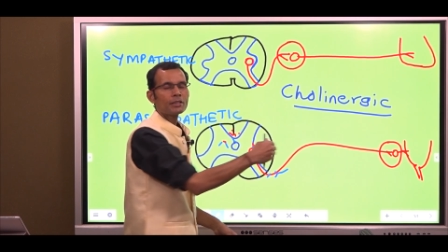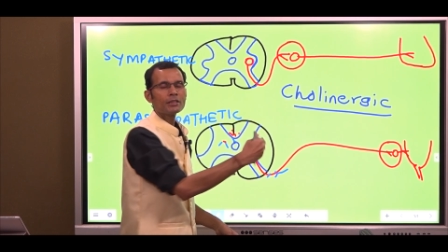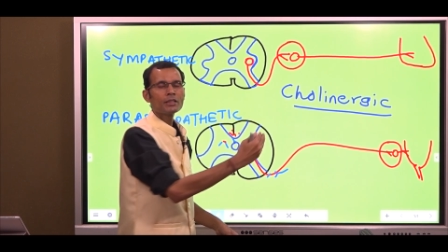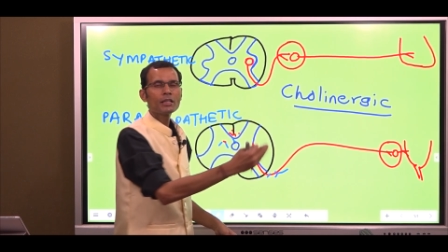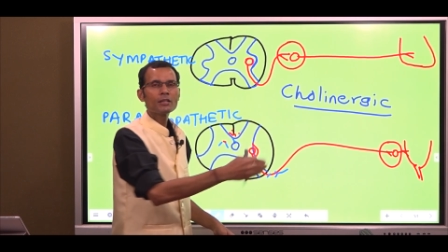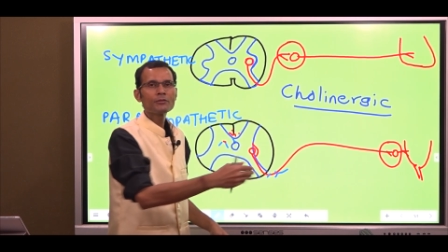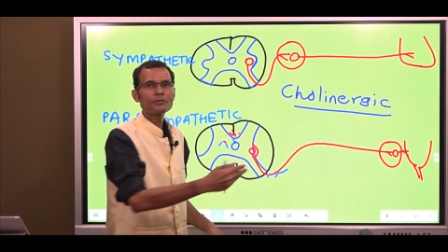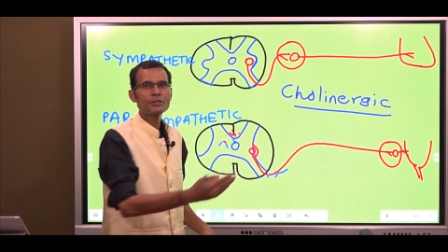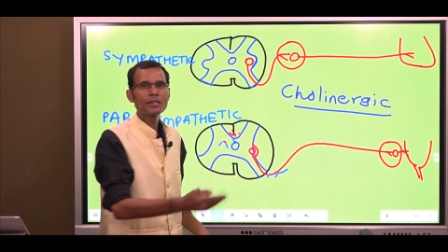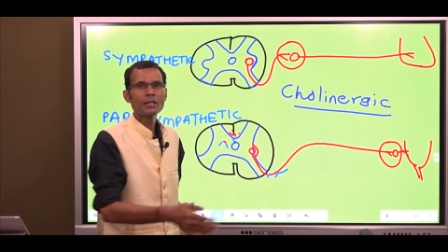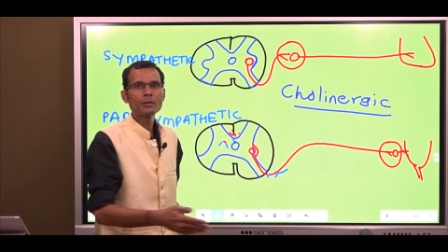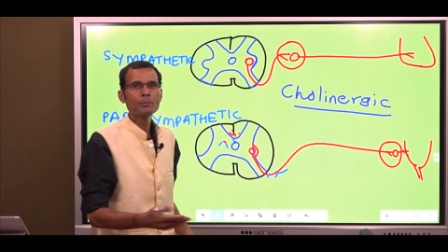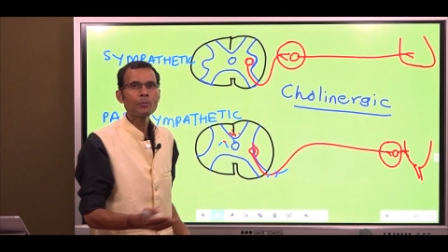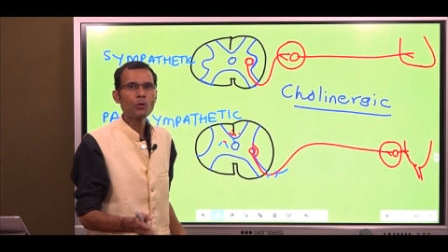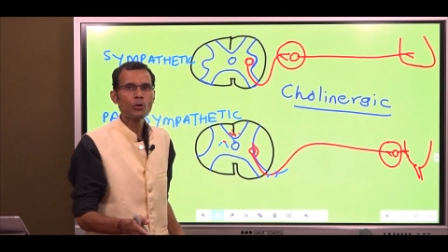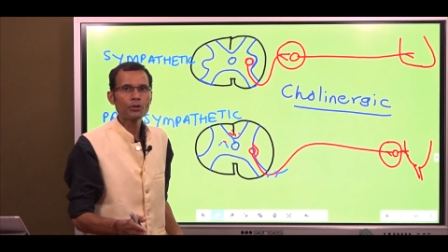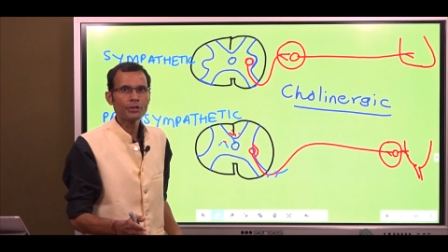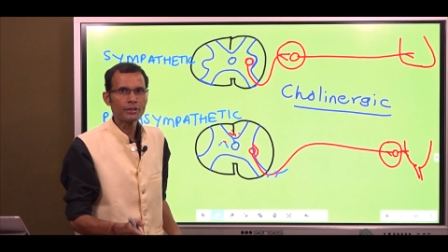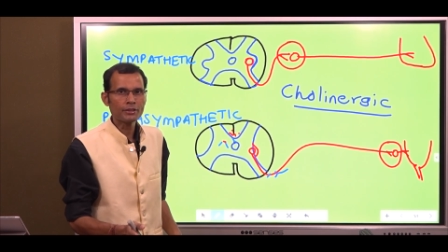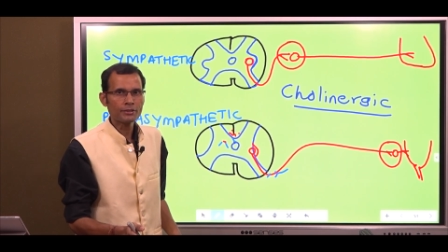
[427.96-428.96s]
nerve cell
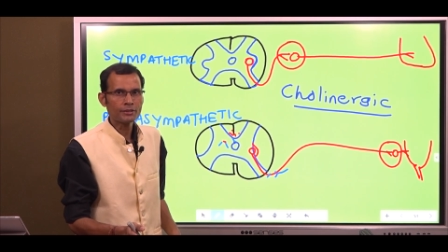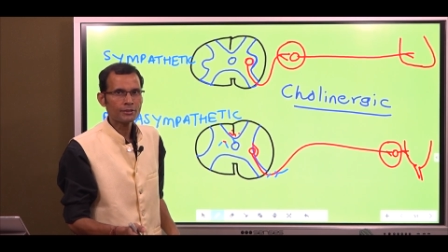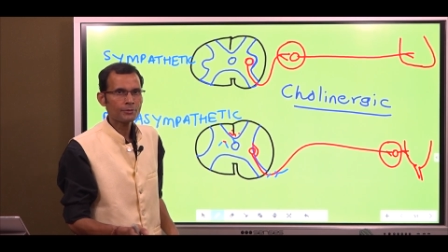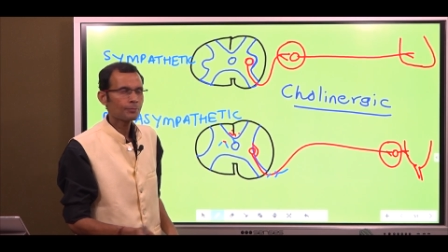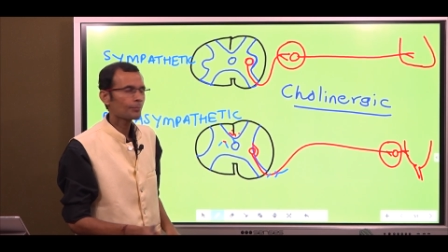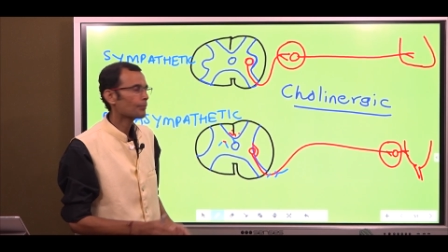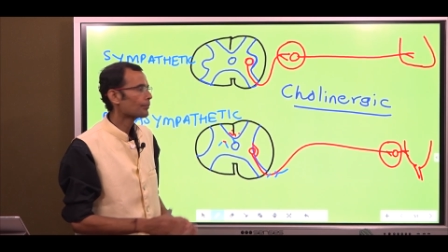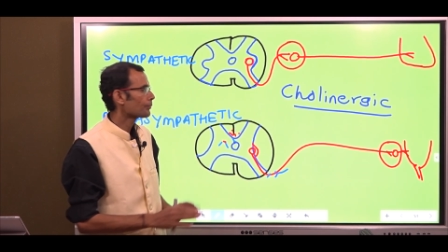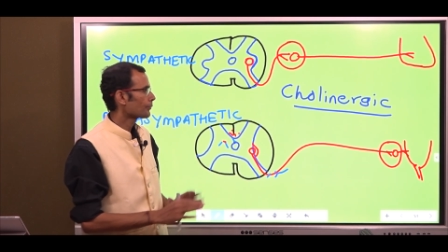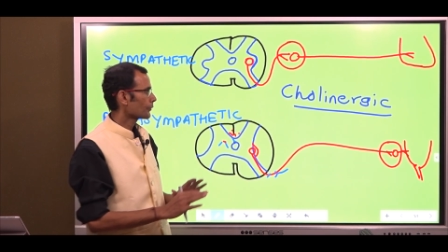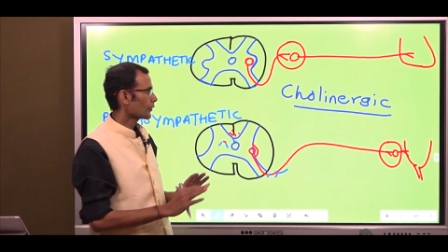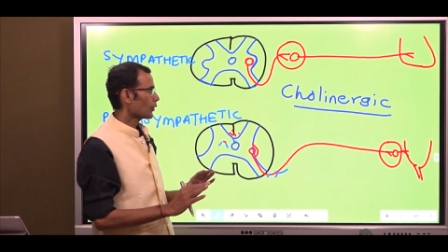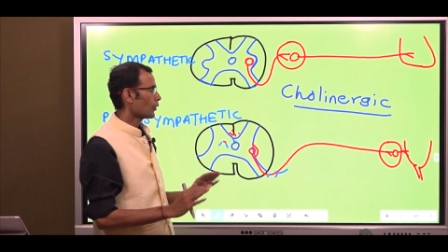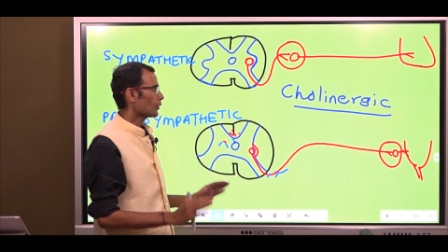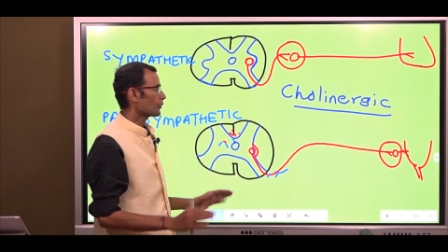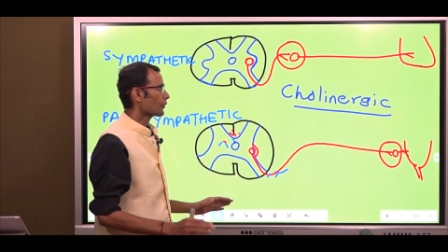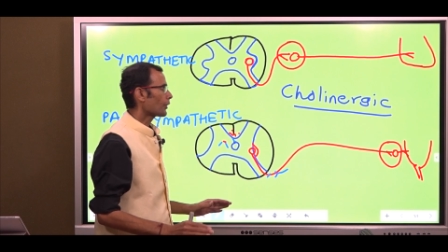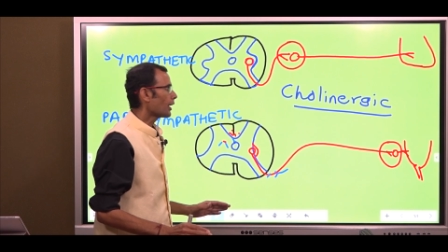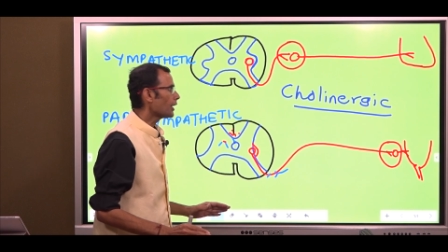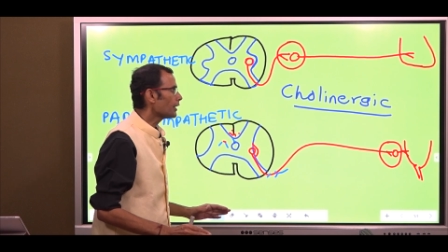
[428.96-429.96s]
bodies.
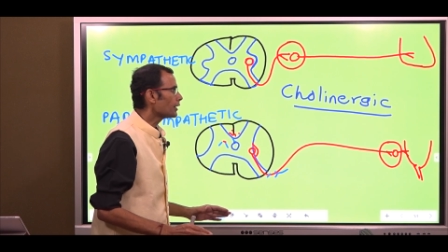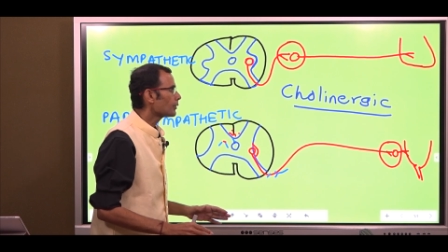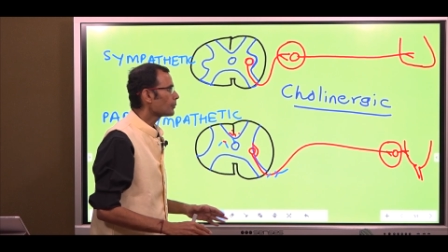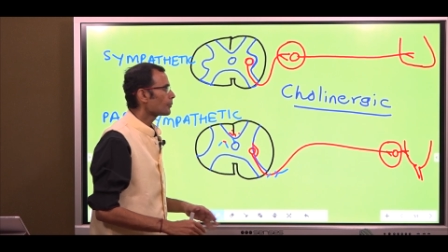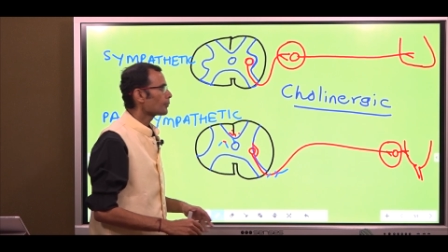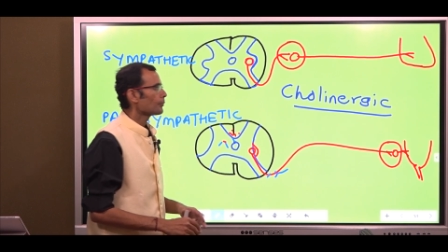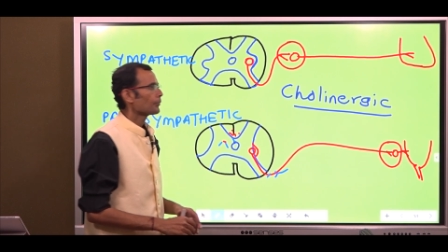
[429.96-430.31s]
Alright,